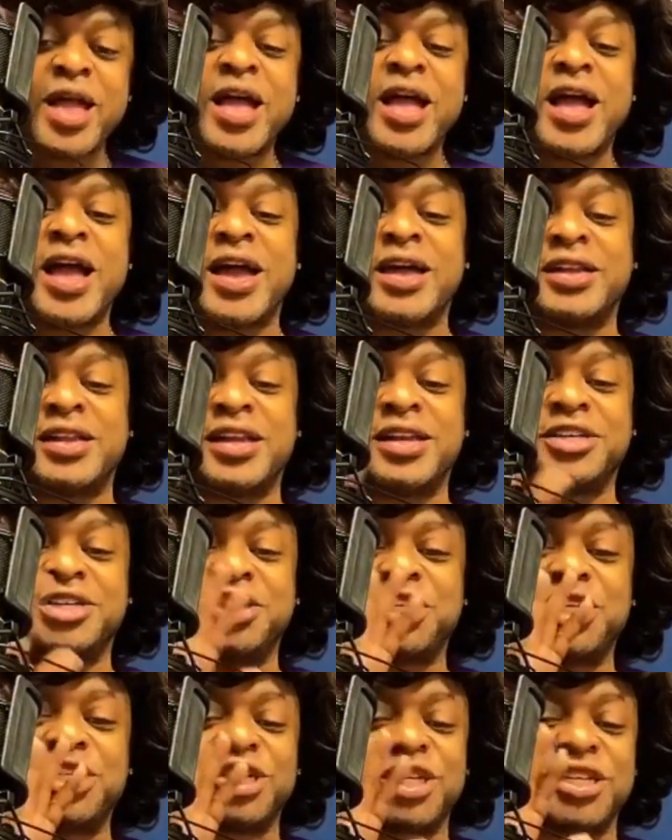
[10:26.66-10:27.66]
And then
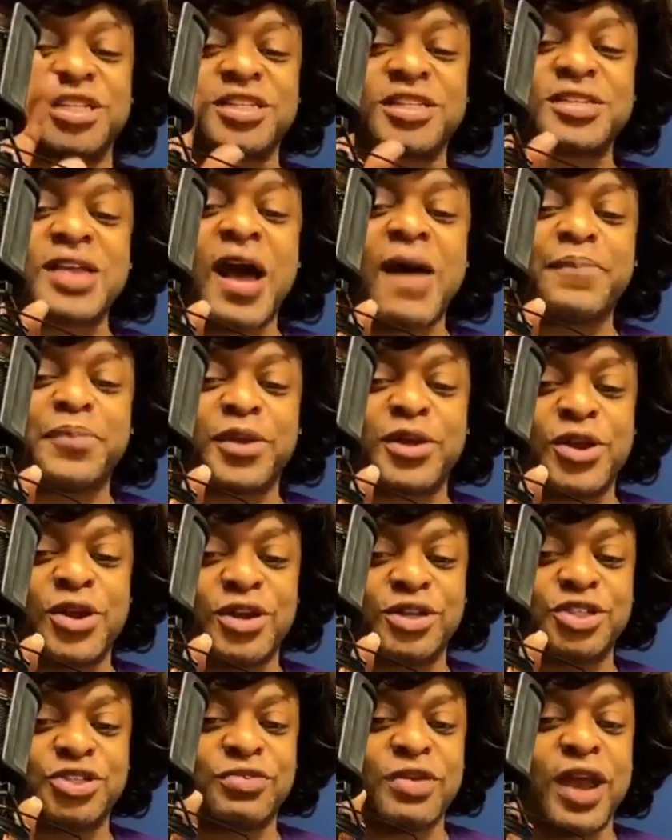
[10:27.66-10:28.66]
she just stopped in
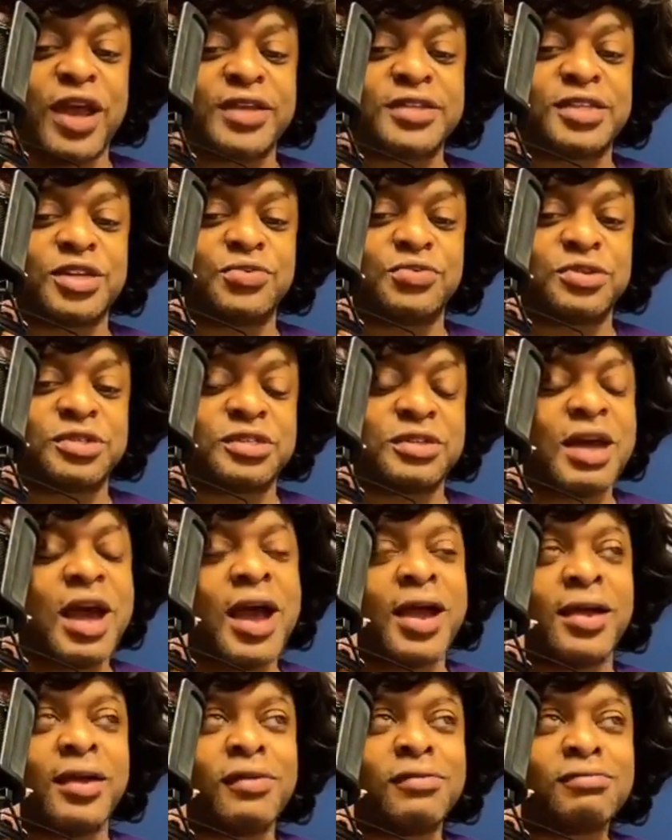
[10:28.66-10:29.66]
her tracks and was
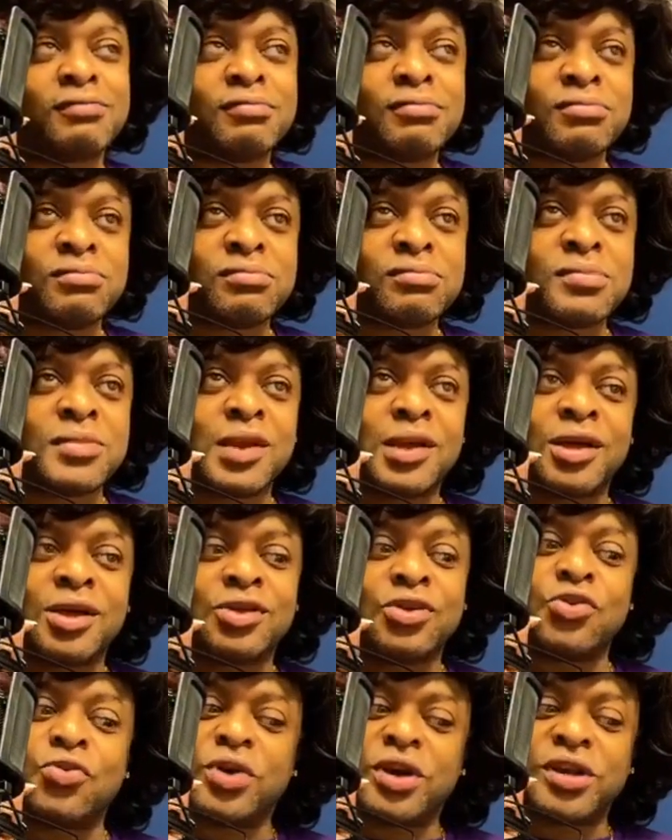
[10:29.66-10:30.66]
like,
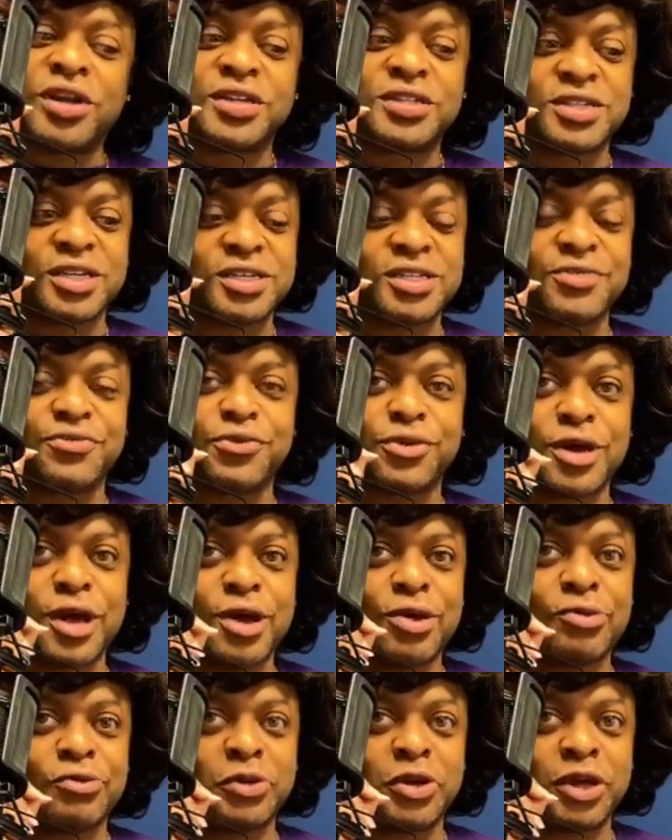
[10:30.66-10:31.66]
you want to get tested for
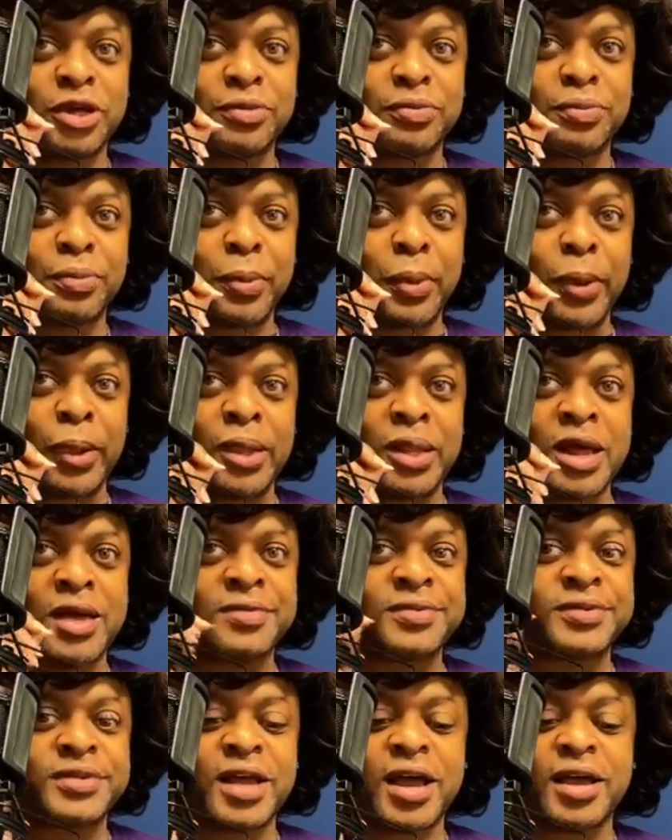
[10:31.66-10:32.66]
COVID? And I
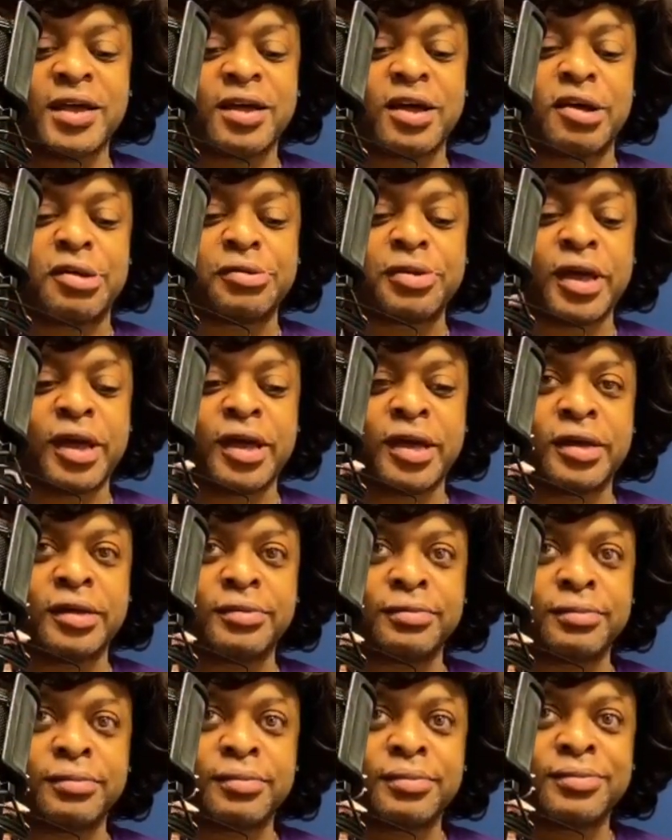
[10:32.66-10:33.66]
was like, okay.